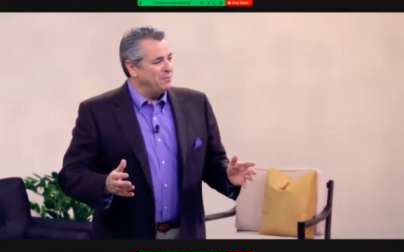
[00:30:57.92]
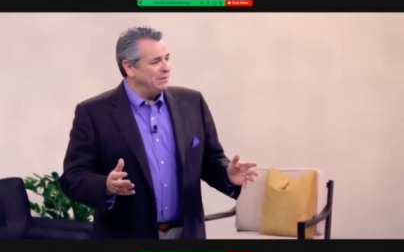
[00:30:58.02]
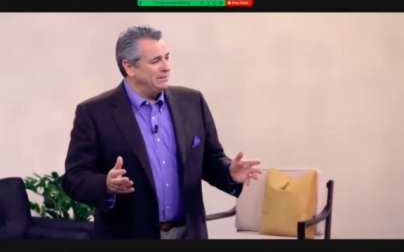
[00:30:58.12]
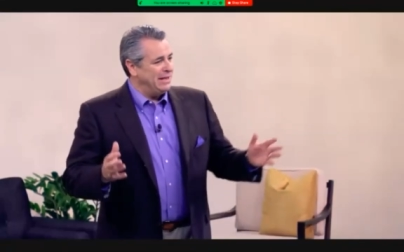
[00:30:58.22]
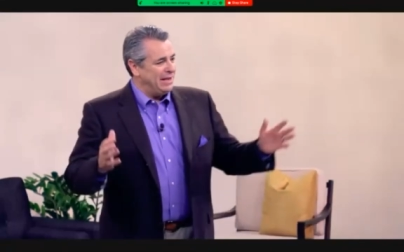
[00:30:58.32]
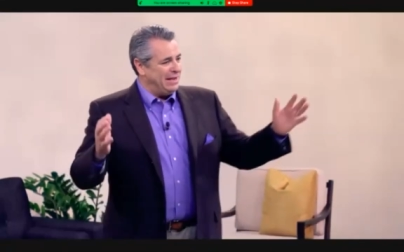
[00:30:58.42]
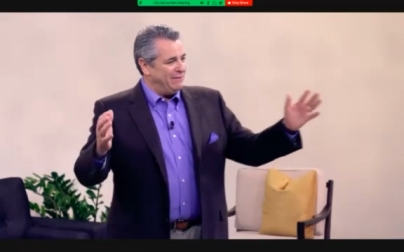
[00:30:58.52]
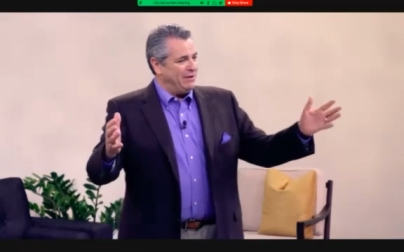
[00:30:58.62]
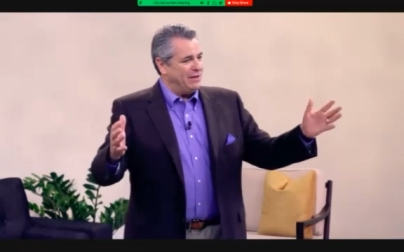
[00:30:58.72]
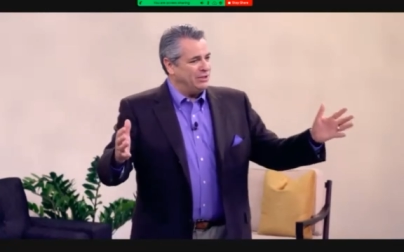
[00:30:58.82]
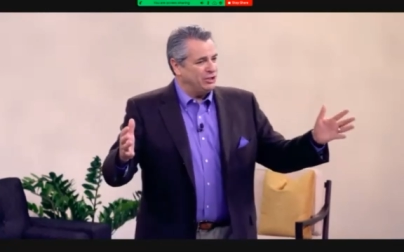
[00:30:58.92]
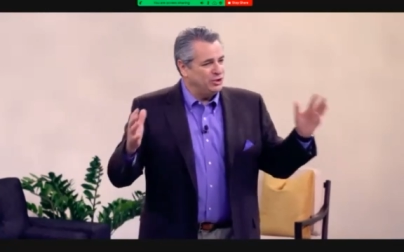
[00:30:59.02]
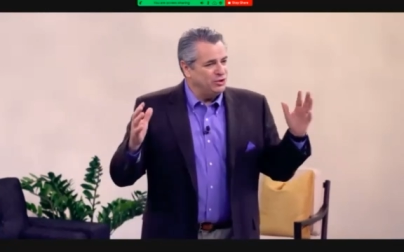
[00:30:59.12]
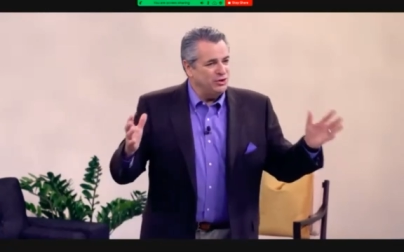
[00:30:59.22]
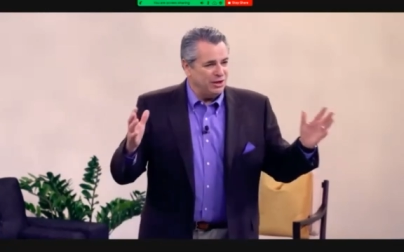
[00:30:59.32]
Company today, I have a
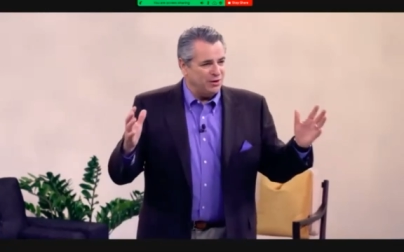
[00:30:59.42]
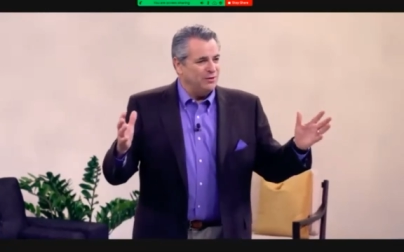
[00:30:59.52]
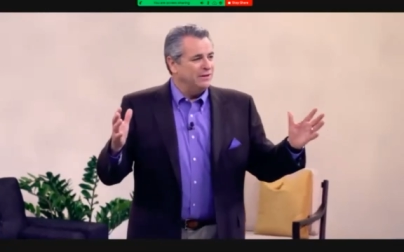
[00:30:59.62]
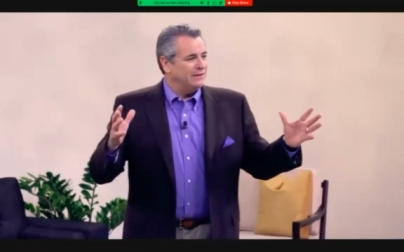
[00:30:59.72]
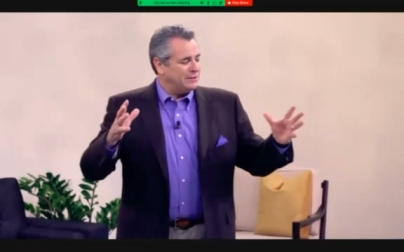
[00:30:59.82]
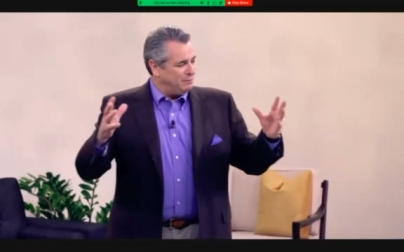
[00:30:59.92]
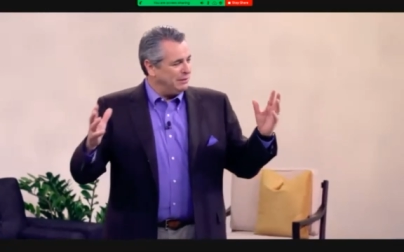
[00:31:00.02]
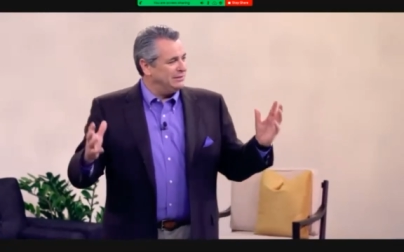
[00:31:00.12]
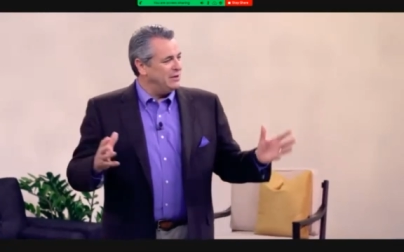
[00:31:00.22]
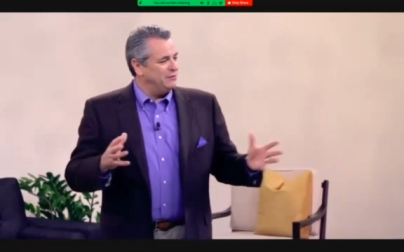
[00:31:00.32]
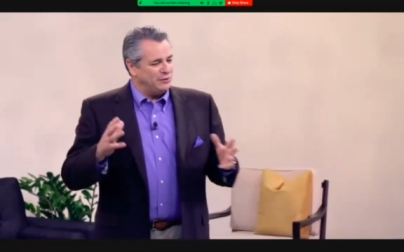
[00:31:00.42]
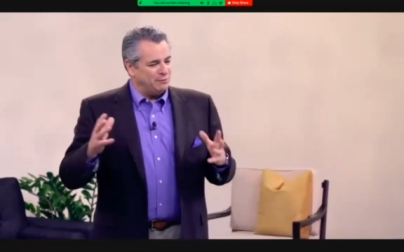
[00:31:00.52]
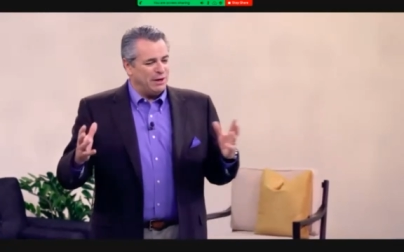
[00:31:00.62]
studio that's built out for the